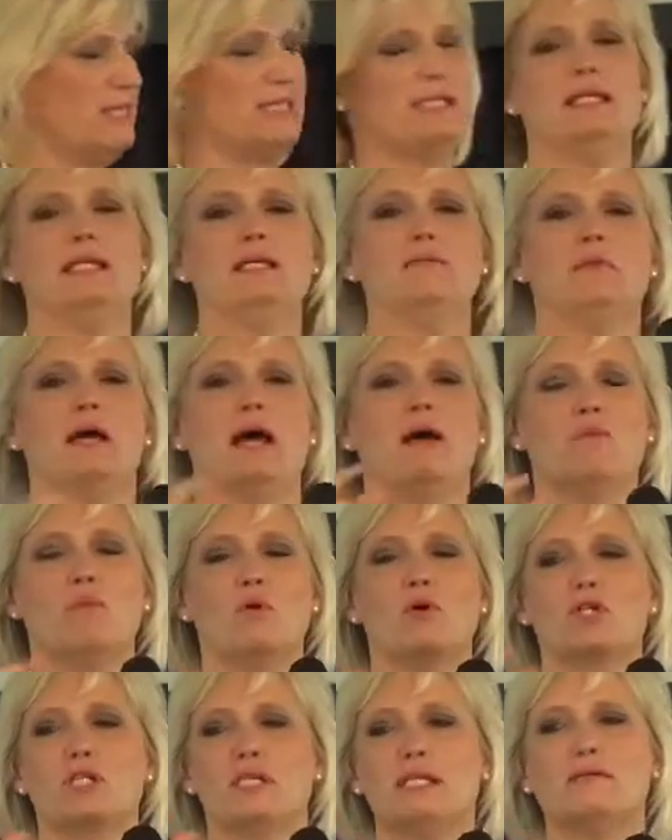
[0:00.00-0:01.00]
sleep and
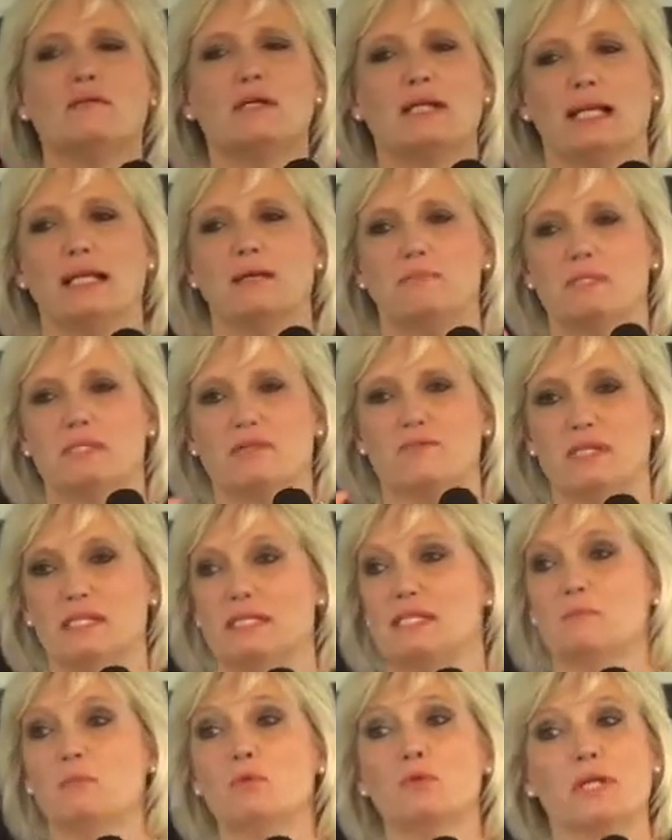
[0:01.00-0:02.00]
watch little clips of
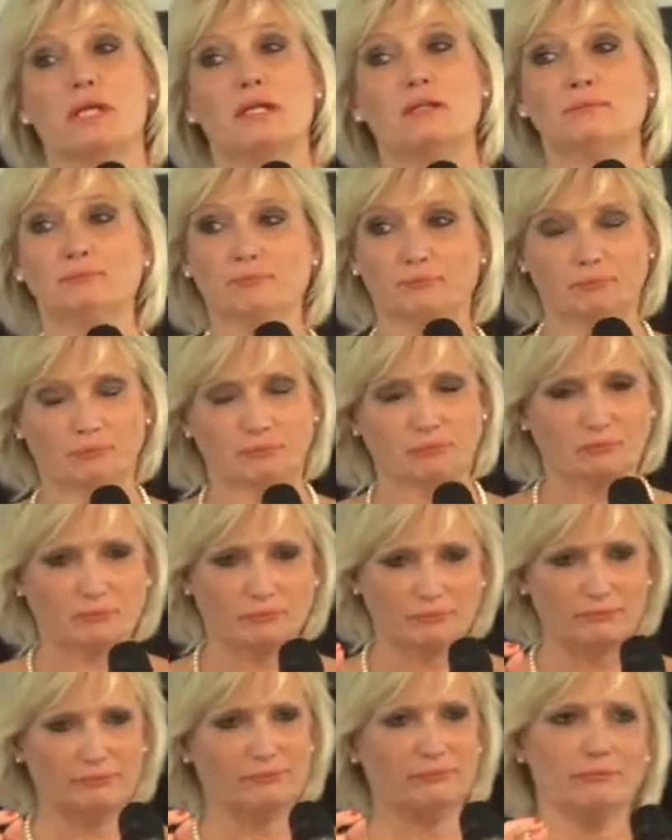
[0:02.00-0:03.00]
This Morning
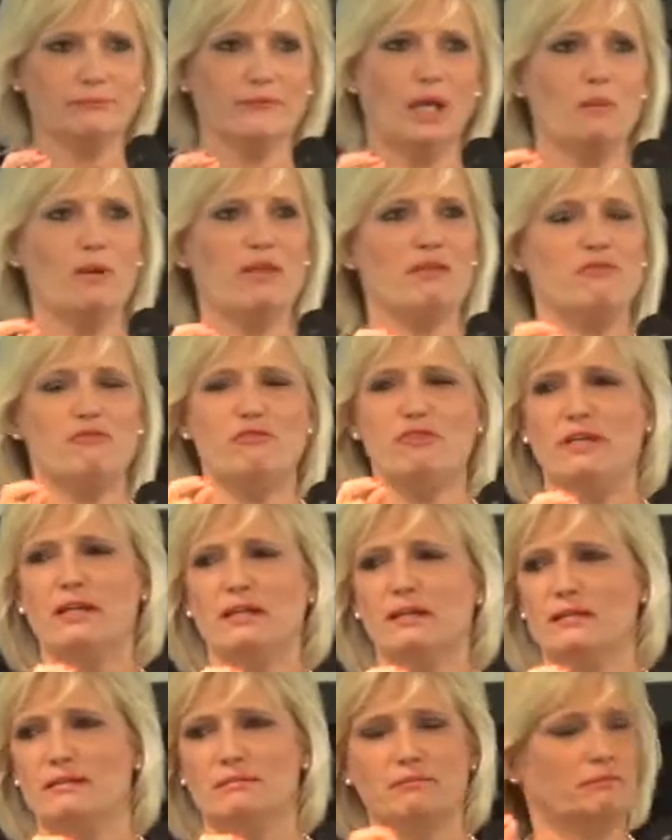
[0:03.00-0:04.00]
with Phil
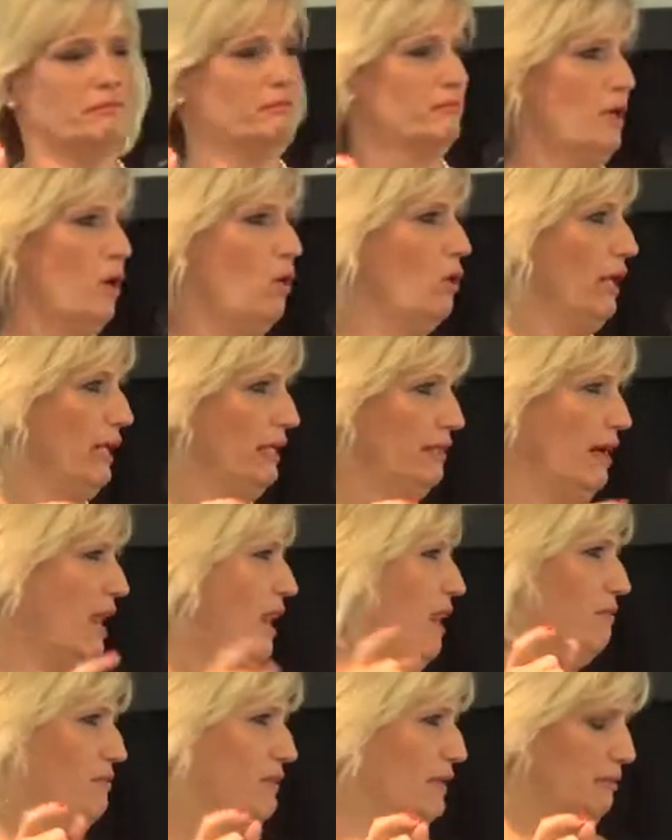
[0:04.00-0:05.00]
and Holly. I
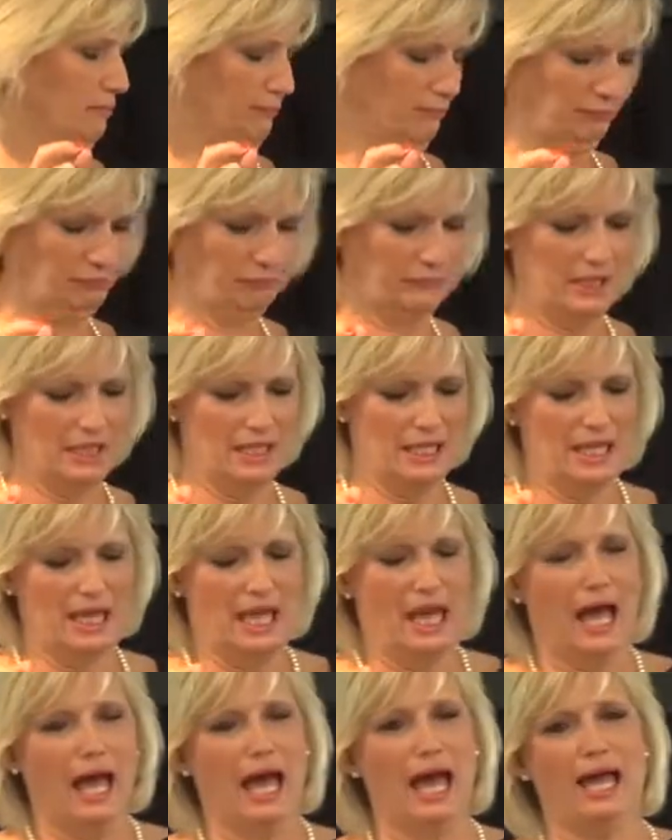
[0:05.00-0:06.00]
love it.
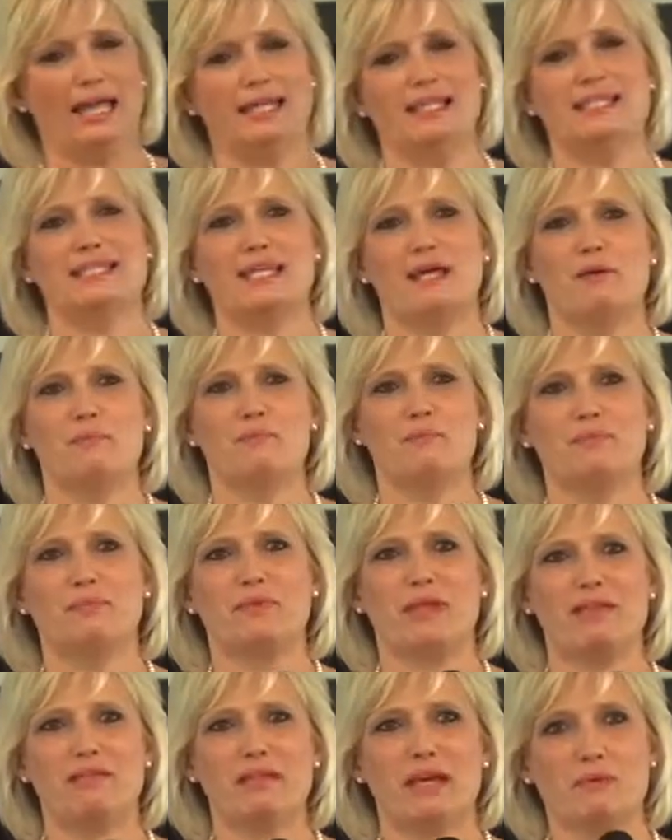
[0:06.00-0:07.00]
And
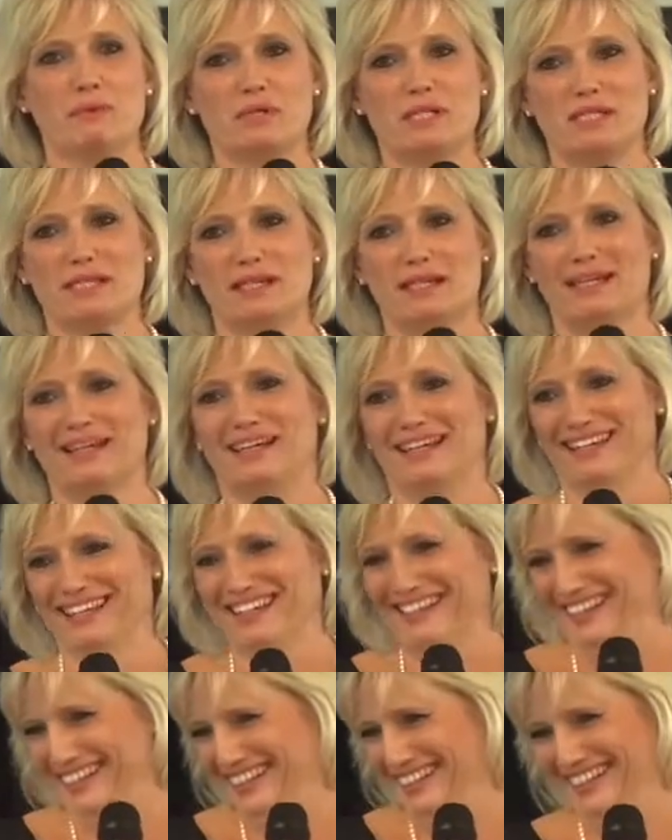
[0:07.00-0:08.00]
there was
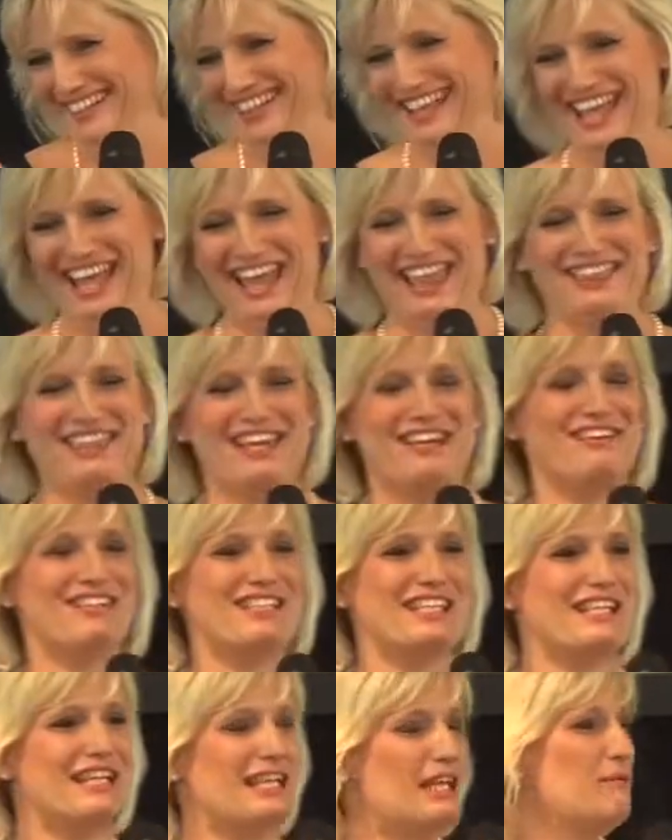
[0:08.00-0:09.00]

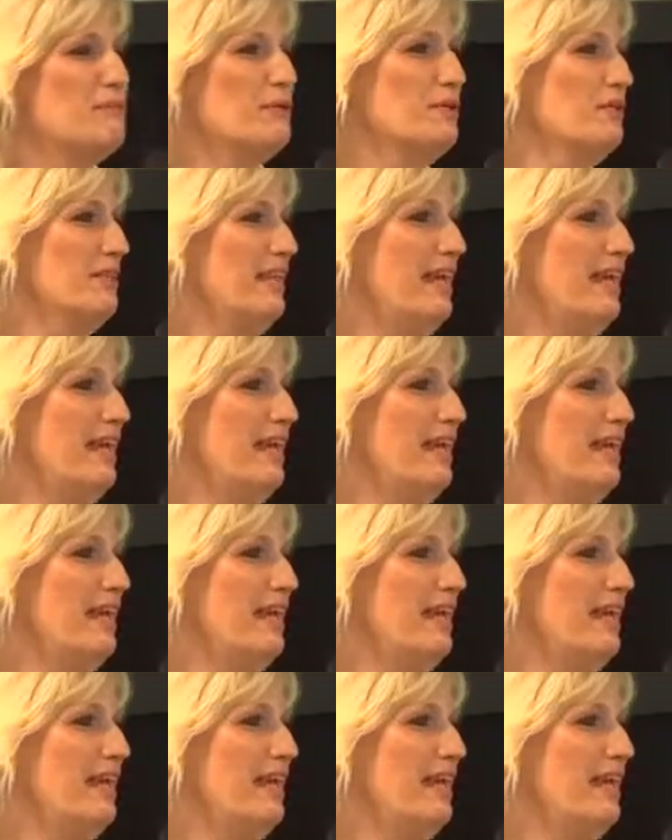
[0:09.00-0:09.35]
a clip on